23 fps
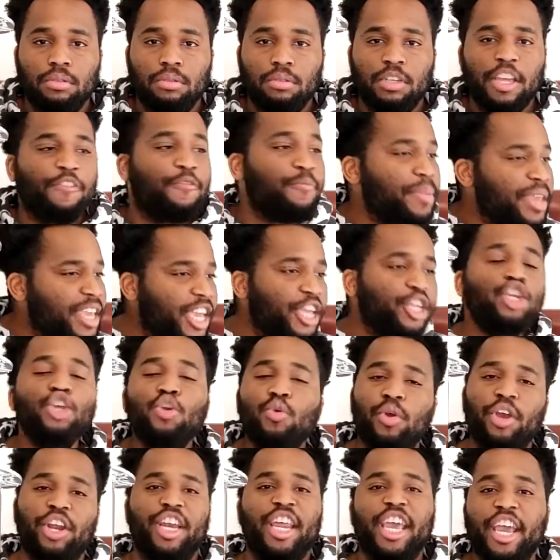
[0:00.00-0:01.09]
If me and
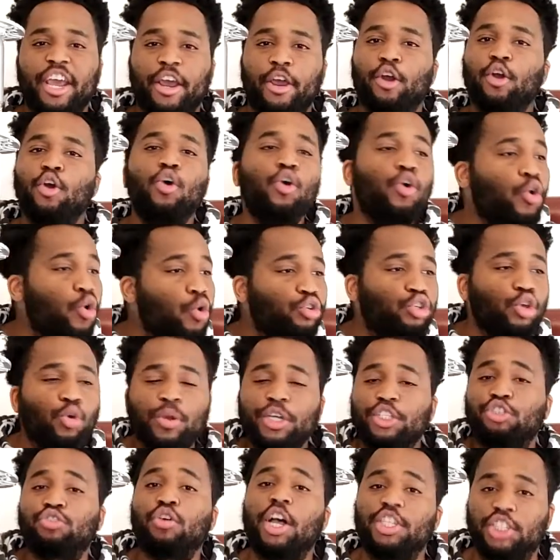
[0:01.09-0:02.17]
you are there, who do
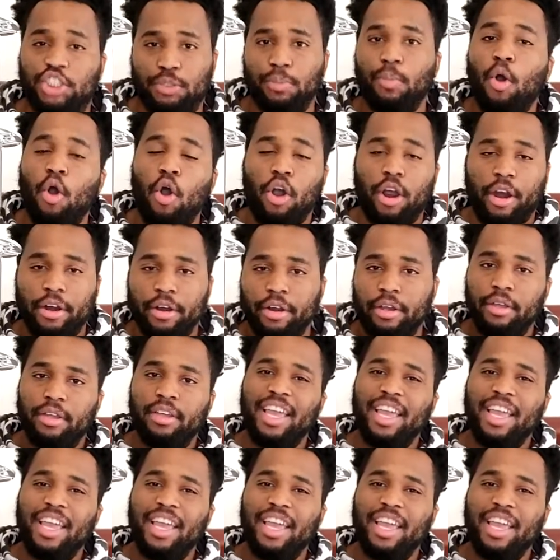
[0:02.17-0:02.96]
we trust more?